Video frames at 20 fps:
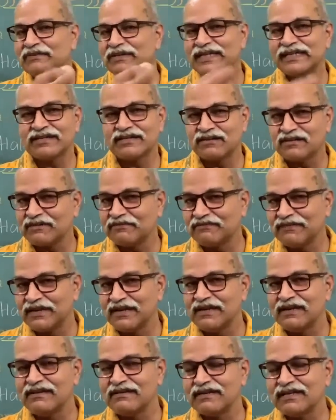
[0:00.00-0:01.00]
electric
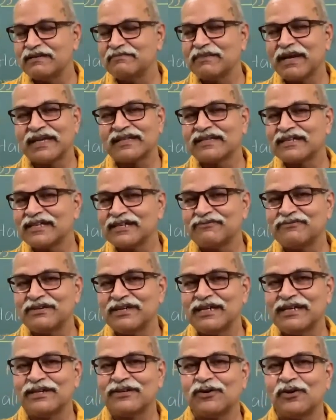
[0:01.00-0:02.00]
field and magnetic
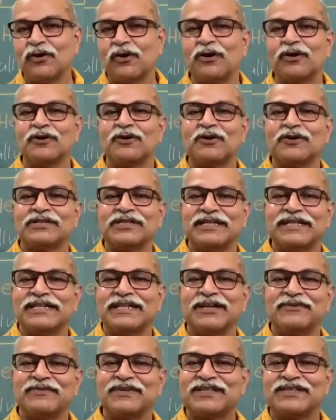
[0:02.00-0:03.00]
field all
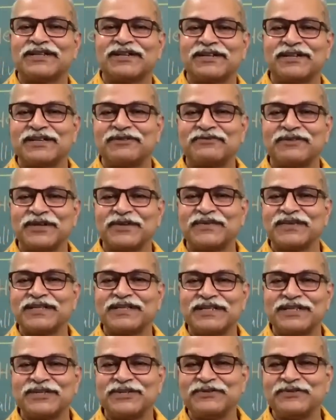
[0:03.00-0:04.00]
oscillating with certain
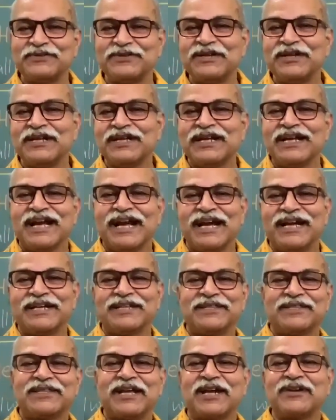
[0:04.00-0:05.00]
frequency nu,
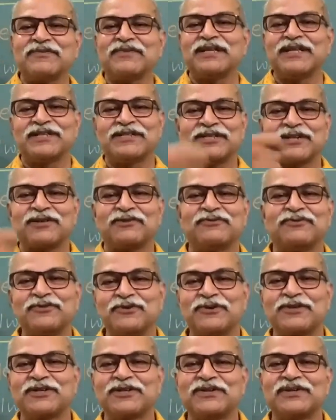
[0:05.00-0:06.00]
and that will exert
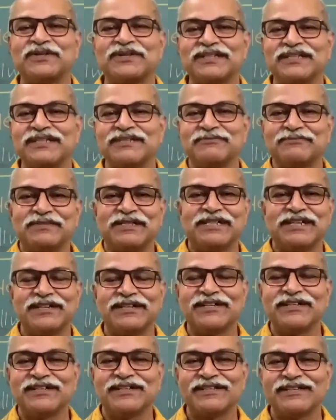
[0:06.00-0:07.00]
force on the
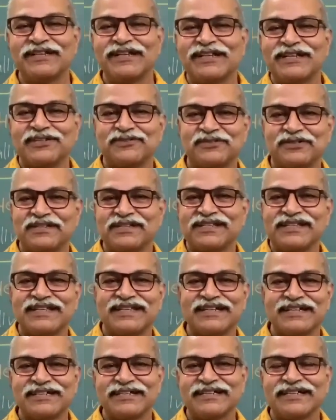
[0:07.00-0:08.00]
material, the electrons
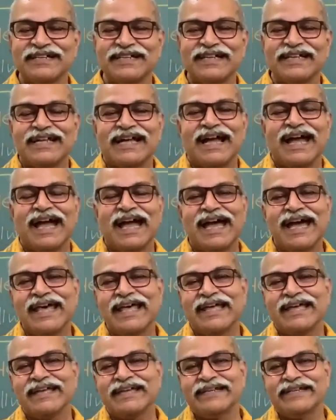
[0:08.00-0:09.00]
there,
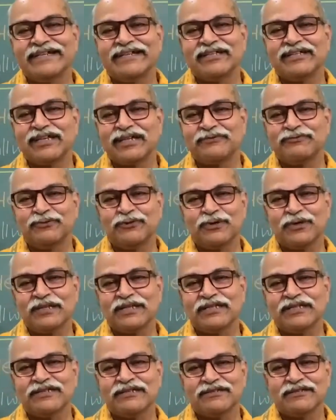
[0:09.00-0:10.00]
and therefore
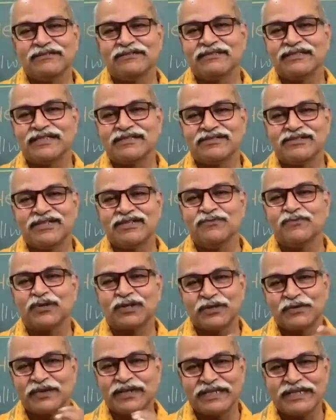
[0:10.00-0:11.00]
the thing
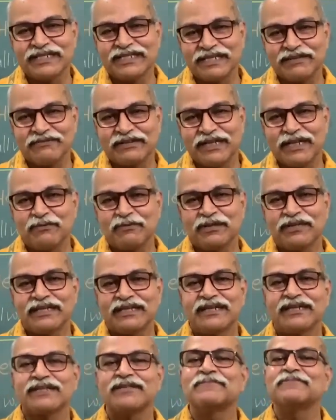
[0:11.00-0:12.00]
whatever is available
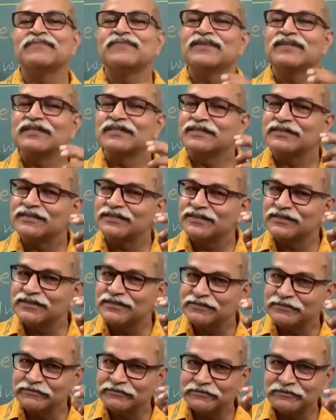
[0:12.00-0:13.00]
there
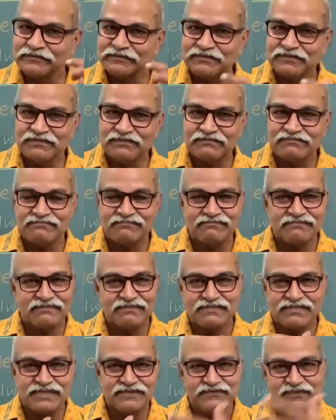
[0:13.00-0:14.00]

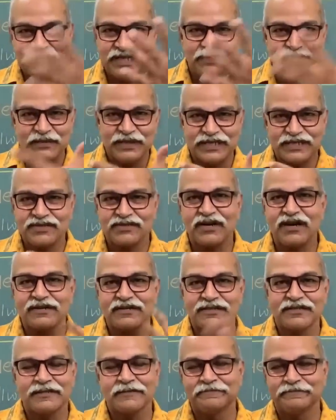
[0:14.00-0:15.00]
will
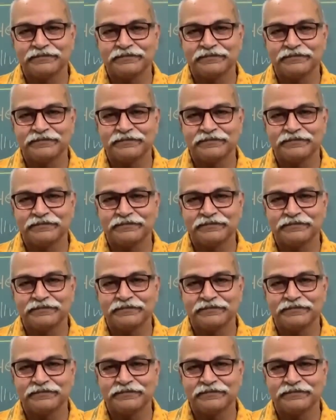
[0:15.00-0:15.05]
start